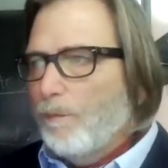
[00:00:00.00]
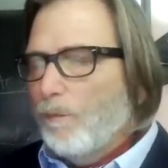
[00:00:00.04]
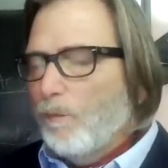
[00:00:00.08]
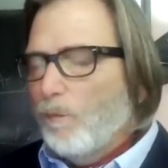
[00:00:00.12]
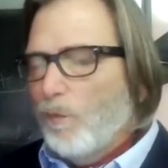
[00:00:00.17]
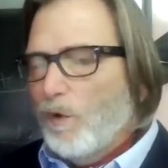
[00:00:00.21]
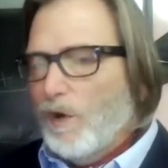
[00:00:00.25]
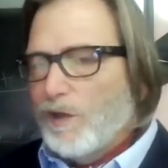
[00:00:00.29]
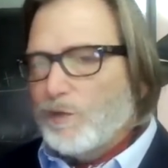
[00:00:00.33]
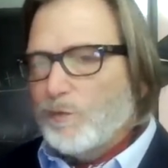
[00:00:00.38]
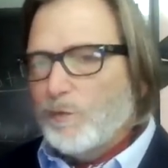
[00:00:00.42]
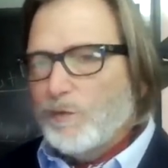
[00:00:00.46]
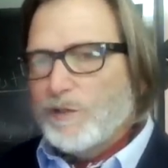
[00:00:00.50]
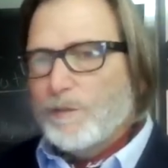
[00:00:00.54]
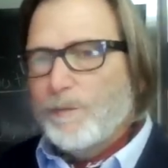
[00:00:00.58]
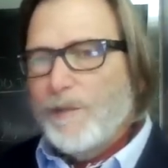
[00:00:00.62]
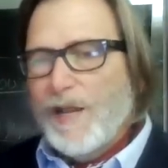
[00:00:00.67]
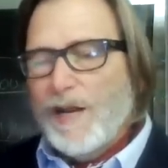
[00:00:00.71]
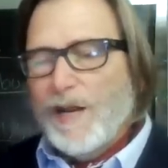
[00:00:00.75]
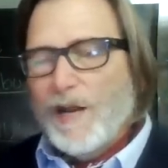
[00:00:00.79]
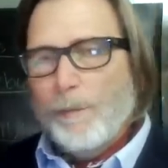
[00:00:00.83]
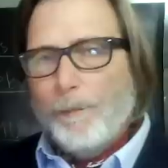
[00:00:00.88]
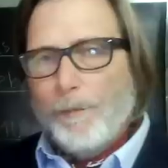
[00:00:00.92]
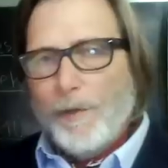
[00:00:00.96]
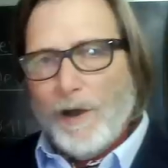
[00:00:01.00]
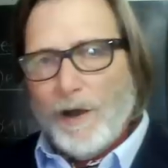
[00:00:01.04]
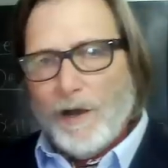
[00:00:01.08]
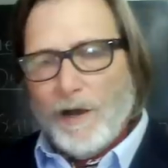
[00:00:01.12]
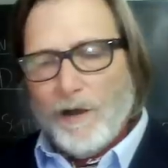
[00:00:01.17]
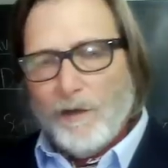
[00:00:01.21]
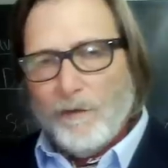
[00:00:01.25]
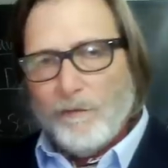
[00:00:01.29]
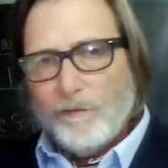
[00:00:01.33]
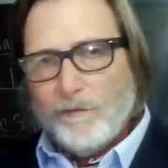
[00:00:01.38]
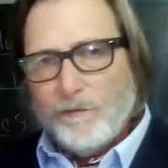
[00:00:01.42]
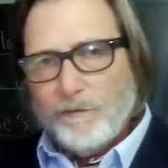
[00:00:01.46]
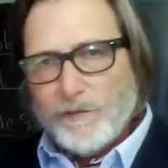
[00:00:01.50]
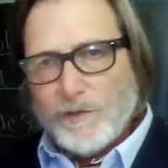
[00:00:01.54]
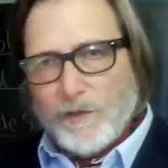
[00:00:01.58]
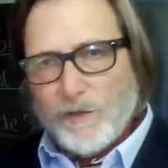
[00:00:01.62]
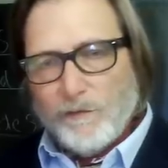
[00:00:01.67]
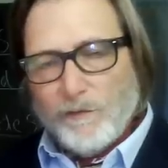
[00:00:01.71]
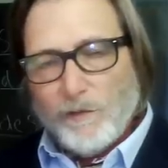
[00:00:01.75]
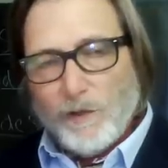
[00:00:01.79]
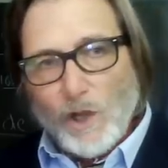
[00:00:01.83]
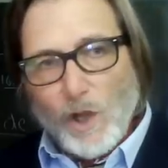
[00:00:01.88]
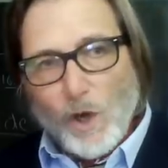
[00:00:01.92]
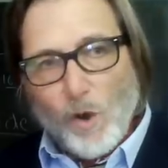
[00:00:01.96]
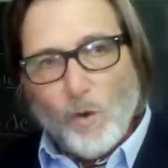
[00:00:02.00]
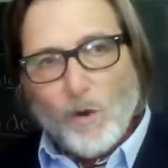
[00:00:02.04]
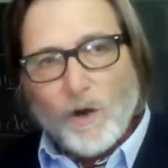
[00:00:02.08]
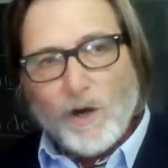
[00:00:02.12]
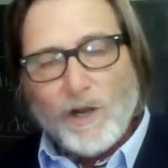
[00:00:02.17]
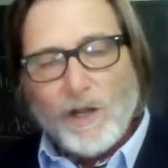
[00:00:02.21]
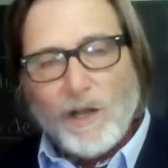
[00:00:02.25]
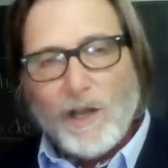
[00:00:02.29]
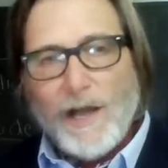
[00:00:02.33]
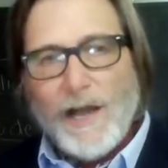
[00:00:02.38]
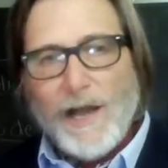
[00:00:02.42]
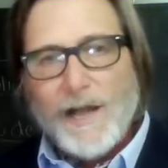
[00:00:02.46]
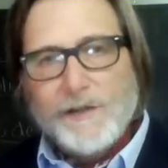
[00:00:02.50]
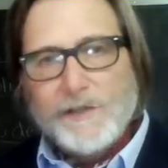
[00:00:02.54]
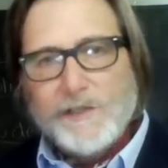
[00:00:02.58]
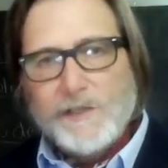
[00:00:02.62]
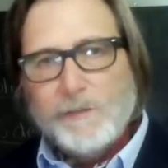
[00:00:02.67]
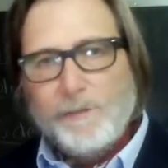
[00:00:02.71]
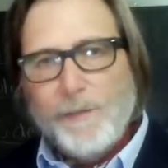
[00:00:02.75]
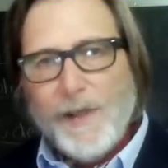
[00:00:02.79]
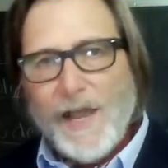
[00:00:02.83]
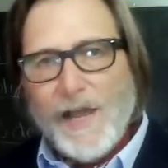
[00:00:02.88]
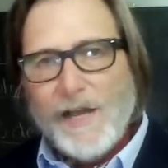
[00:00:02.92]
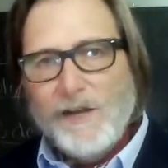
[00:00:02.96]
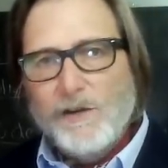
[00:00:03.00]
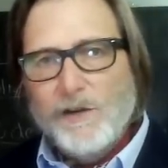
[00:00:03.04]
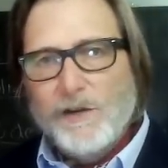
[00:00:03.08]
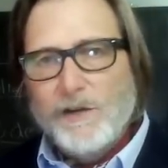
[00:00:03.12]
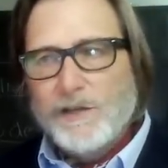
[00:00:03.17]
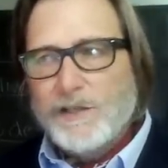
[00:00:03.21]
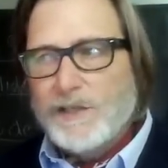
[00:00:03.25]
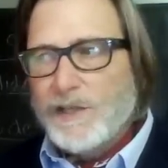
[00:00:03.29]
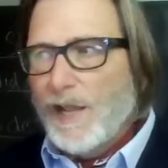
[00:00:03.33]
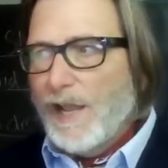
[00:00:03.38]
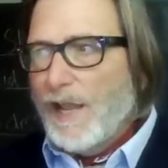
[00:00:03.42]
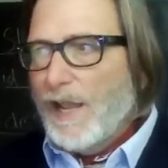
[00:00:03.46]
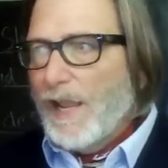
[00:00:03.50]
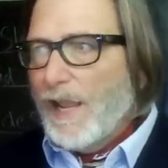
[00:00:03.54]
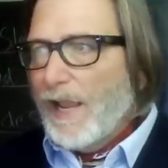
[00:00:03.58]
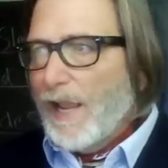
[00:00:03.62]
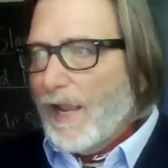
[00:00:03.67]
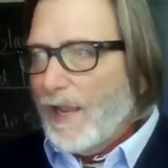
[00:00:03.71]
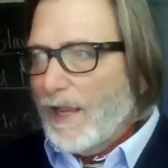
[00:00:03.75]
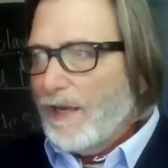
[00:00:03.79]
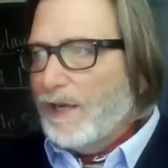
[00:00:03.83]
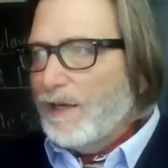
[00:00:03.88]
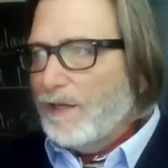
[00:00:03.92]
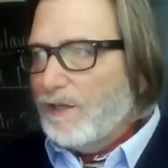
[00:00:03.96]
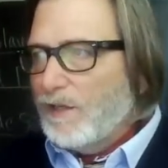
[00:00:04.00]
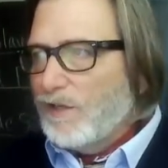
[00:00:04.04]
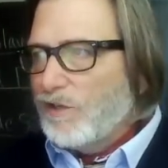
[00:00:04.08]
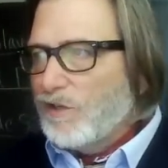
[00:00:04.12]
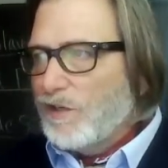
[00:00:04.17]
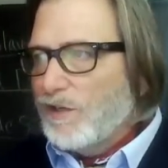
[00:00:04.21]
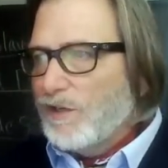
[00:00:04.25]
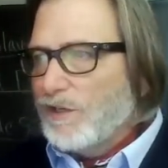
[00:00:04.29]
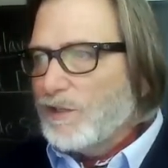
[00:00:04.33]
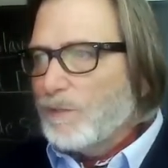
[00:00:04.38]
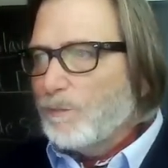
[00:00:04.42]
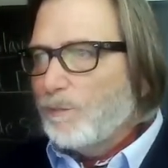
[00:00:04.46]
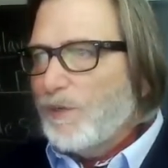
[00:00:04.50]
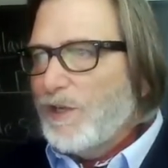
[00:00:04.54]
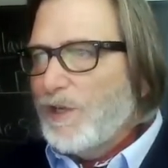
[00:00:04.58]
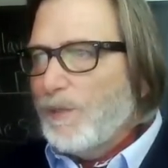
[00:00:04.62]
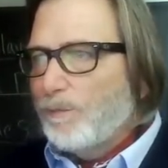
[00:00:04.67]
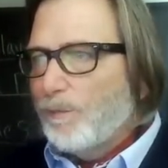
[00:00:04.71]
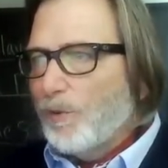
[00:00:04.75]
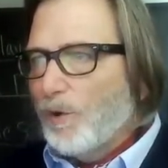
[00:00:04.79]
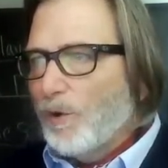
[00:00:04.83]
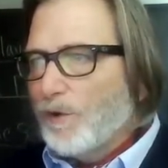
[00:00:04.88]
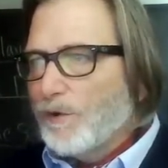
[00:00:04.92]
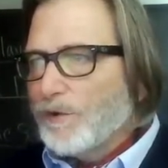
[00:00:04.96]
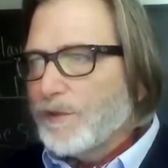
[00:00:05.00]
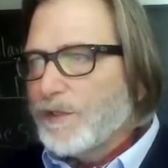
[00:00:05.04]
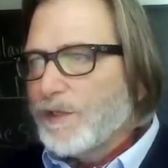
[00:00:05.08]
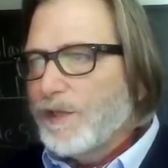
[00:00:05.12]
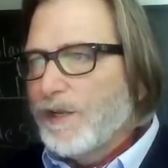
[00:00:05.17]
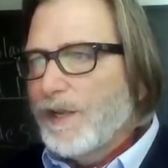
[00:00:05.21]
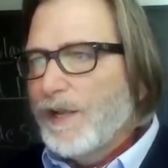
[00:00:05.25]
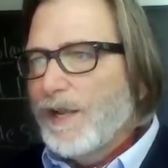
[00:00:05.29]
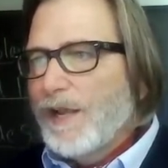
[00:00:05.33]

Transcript: which was made up of sort of lower class Spaniards and indigenous peoples.